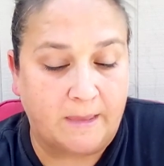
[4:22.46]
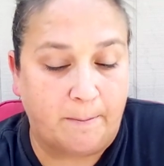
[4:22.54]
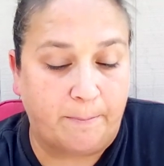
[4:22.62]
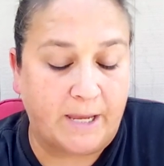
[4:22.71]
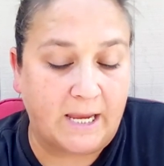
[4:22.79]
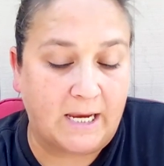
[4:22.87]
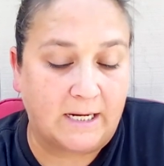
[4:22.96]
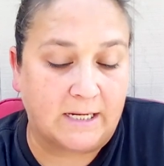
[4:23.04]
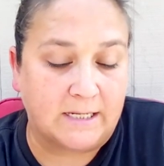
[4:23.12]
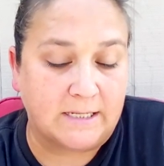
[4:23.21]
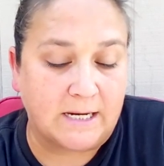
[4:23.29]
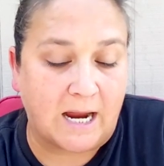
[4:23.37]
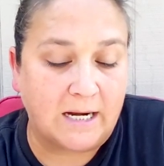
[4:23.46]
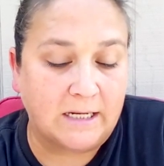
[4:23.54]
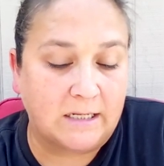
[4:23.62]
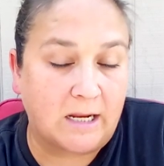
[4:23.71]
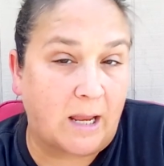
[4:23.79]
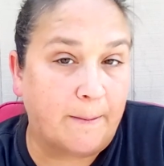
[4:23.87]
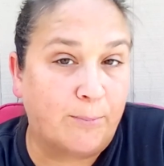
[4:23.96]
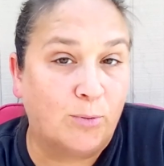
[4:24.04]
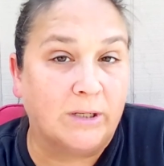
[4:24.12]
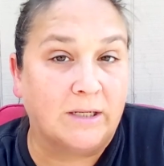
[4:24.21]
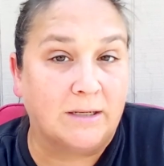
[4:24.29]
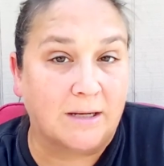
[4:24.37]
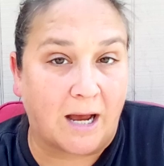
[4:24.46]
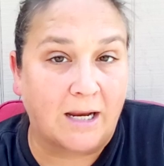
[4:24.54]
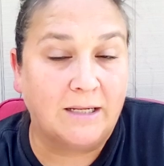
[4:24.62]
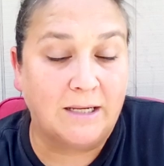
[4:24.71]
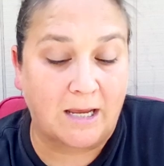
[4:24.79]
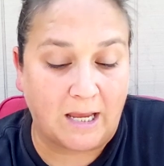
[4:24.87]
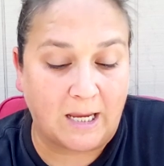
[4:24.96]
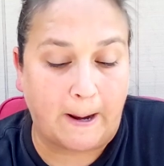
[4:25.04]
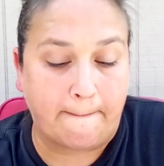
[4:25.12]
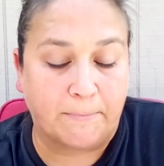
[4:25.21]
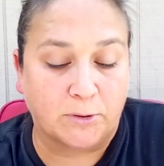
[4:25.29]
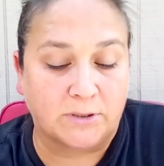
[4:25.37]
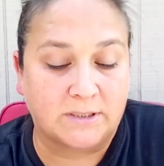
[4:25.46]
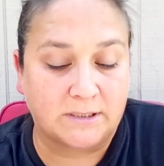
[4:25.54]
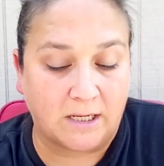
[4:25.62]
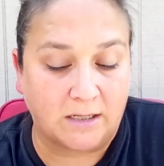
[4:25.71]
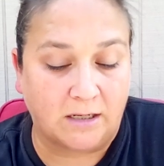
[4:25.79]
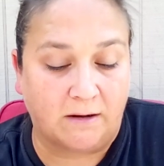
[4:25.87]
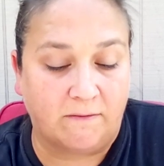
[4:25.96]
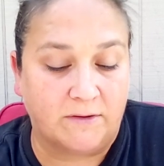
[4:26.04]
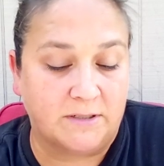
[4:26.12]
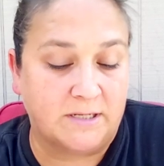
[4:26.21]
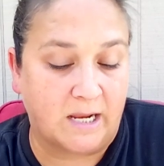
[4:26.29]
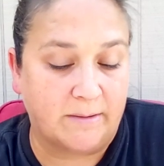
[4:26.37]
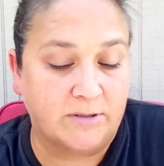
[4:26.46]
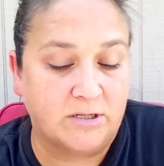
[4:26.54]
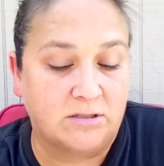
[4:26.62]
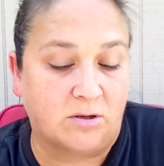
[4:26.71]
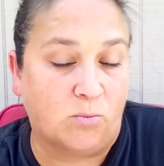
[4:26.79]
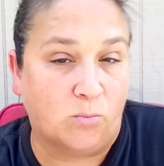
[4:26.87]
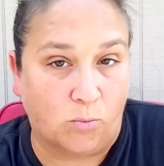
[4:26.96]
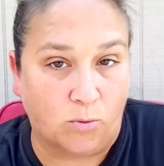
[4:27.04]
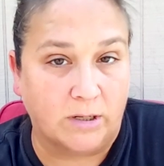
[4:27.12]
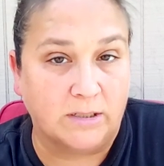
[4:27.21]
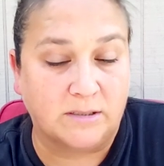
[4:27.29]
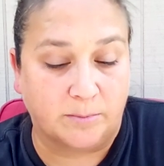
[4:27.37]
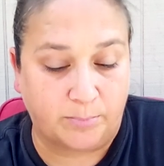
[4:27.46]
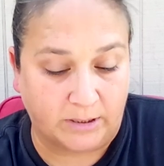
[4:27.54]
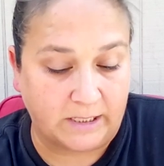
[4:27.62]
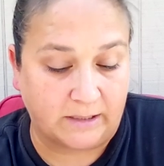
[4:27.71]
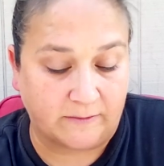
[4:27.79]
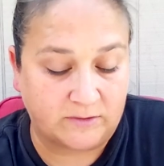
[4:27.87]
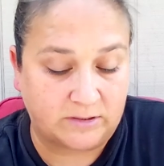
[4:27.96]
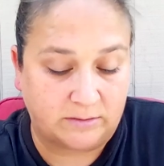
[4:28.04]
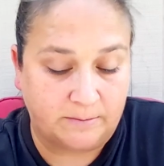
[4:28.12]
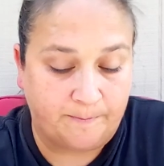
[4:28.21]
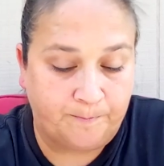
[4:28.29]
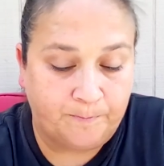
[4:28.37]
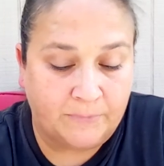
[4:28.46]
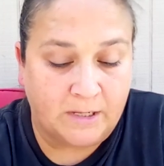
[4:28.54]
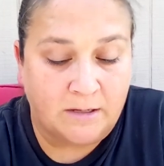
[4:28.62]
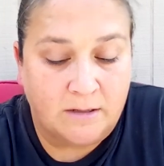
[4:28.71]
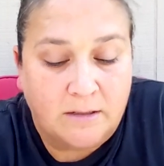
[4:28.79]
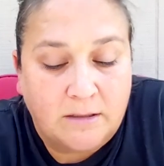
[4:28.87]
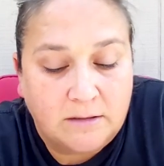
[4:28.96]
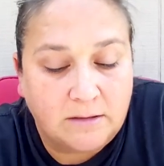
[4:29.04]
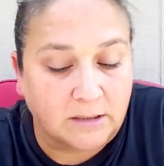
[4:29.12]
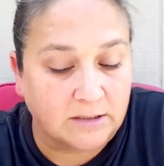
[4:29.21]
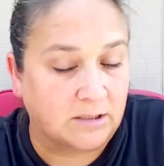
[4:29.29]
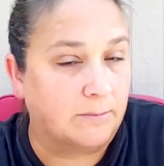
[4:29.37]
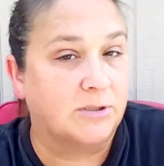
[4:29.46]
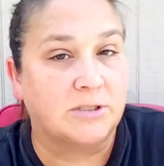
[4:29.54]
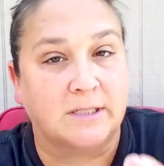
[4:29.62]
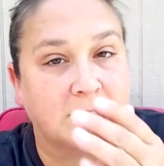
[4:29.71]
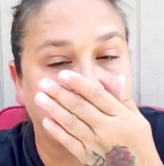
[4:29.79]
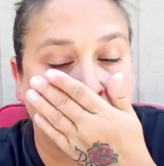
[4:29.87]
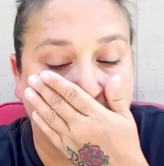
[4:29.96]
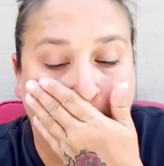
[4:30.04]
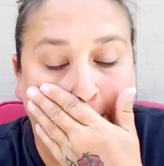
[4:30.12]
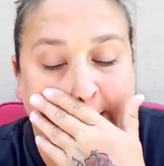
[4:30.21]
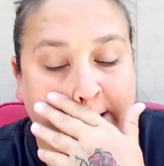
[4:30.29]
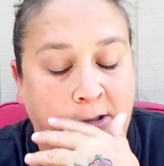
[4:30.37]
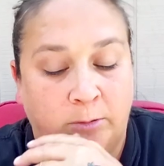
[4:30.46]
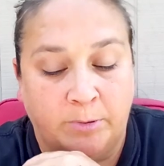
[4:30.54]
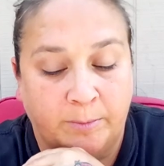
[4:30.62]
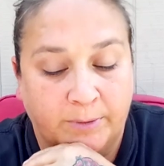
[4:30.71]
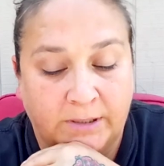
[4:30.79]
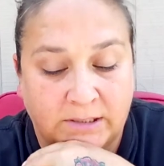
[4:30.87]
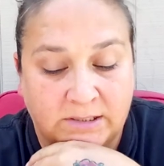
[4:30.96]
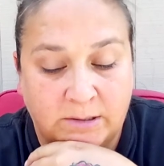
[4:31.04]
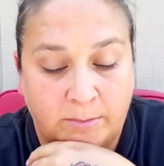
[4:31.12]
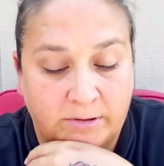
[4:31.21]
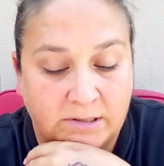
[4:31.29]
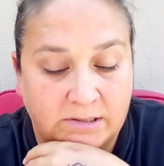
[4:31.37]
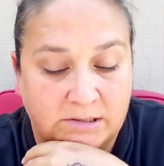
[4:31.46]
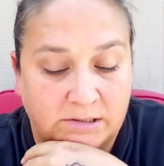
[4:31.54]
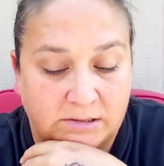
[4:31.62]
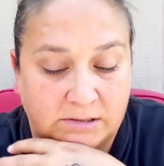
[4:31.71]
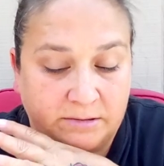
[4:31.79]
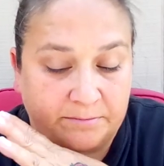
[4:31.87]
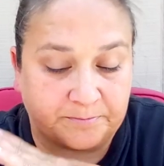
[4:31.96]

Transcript: paid 99.98% of the damages awarded to plaintiffs. All right, so I'm just going to skip through this a little bit because some of this is